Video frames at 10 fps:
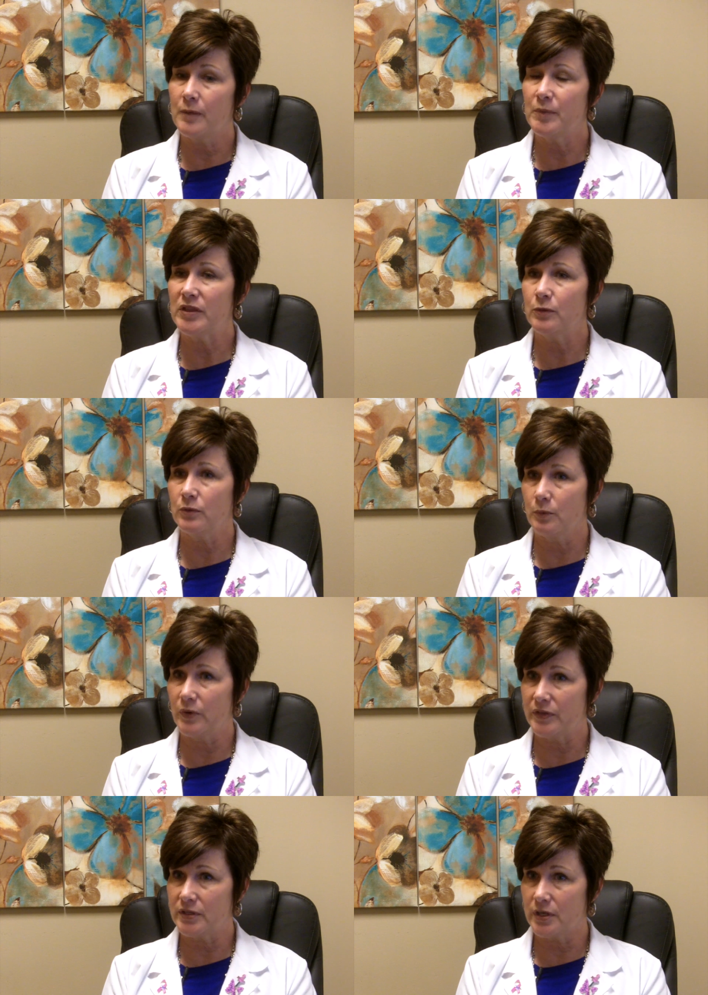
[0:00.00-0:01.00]
I'm in the
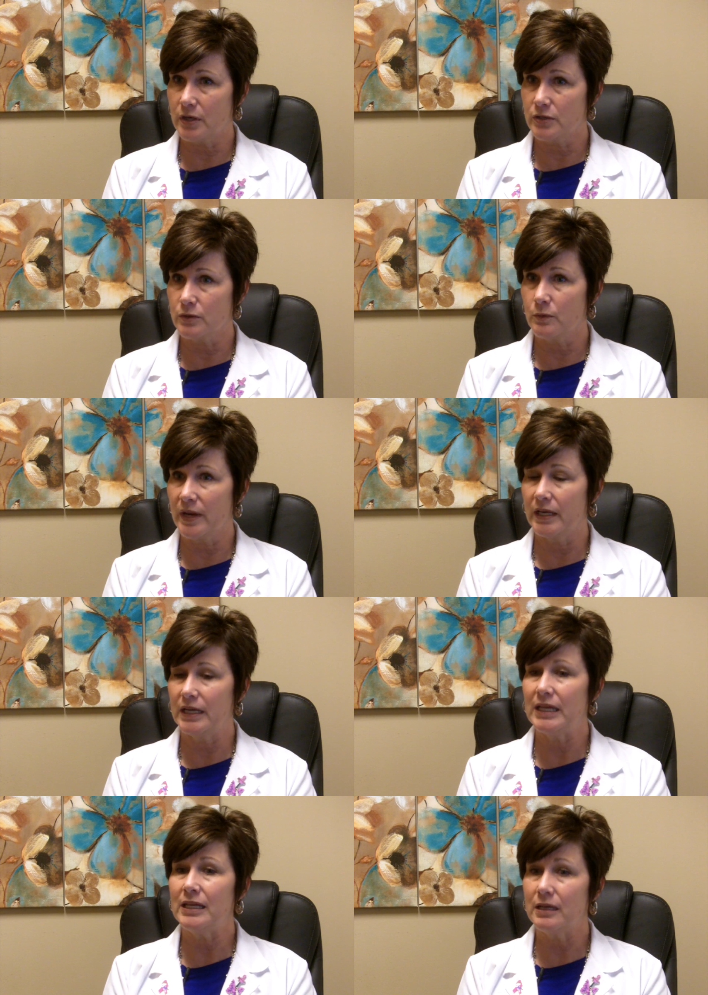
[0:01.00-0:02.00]
room with the doctor
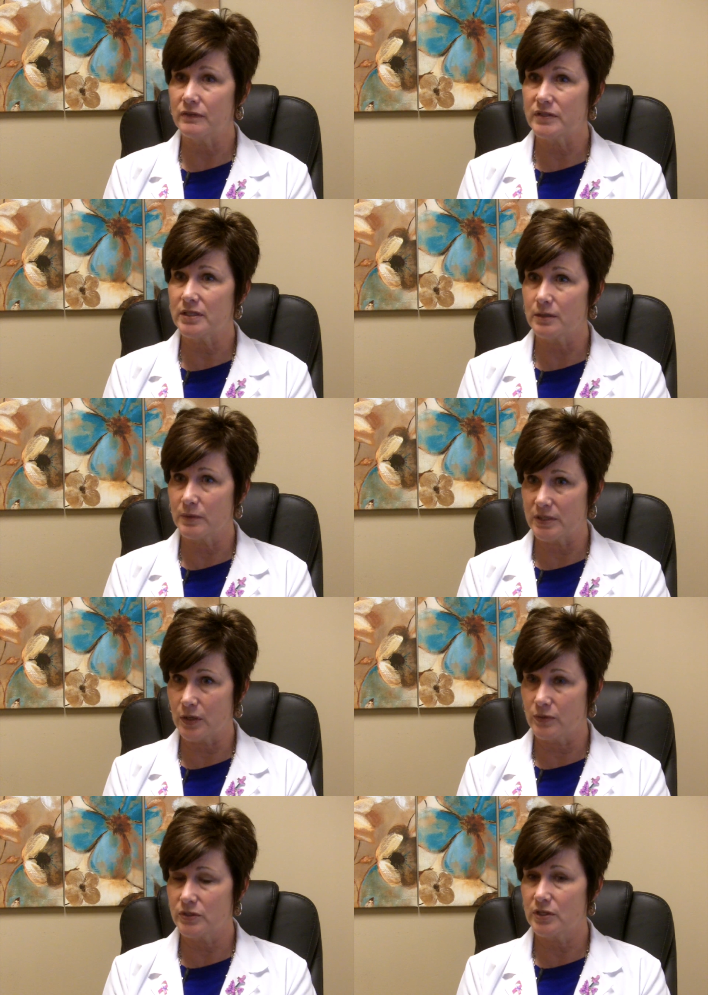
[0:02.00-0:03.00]
when he gives the
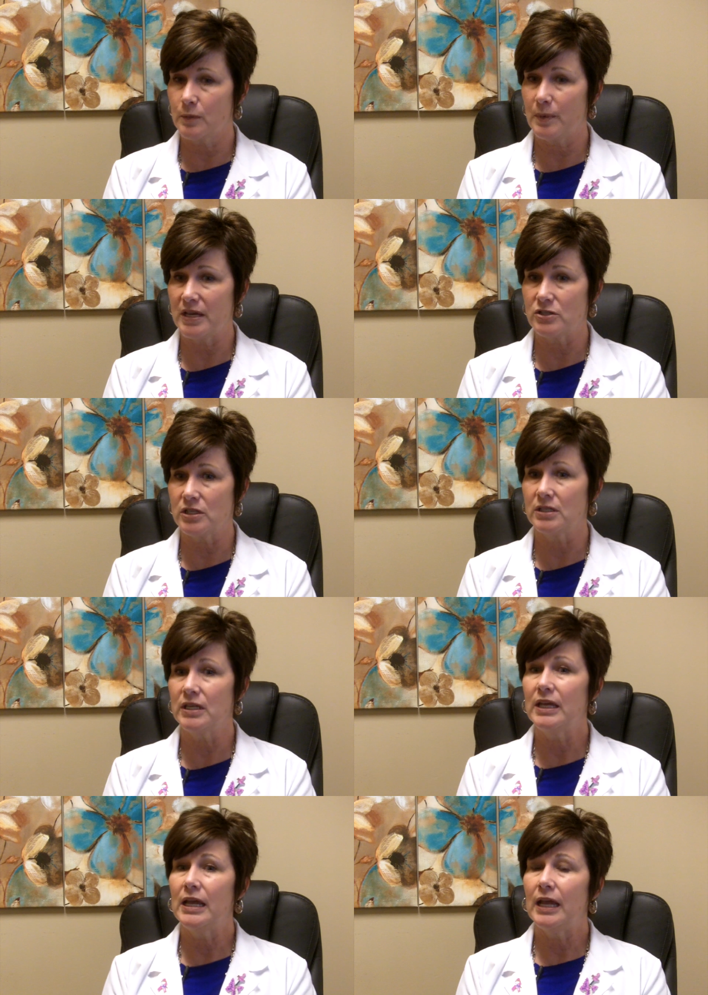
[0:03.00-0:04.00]
results to the patient,